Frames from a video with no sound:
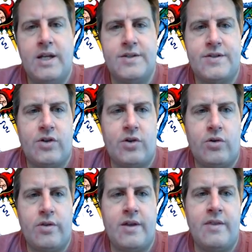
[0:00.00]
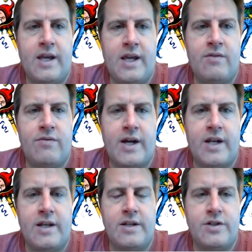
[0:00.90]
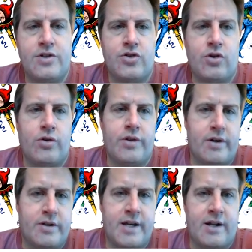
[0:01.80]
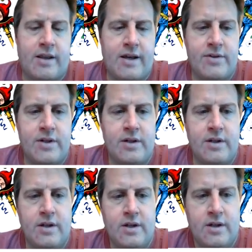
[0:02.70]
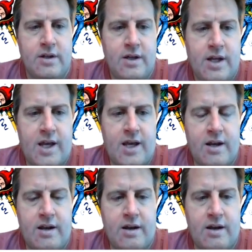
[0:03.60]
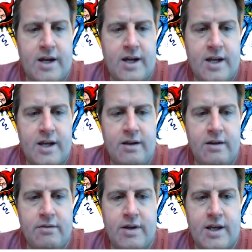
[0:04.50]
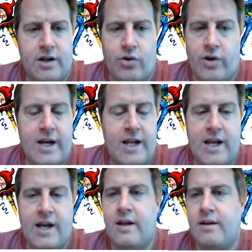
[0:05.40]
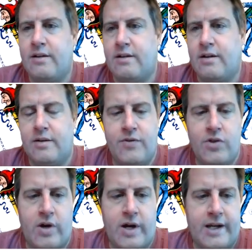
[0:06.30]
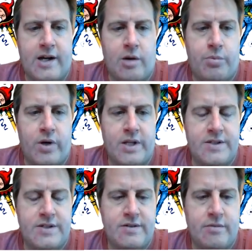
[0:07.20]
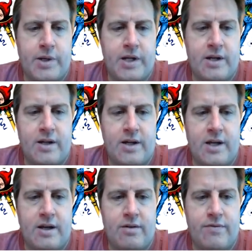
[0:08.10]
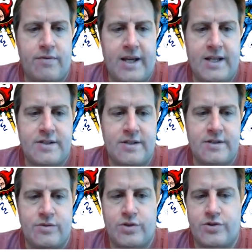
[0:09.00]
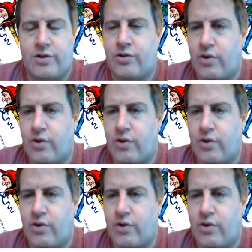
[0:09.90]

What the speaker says: And so then they invited to show their 10-11, and I had a great hand, even though high card points, but I have aces, which are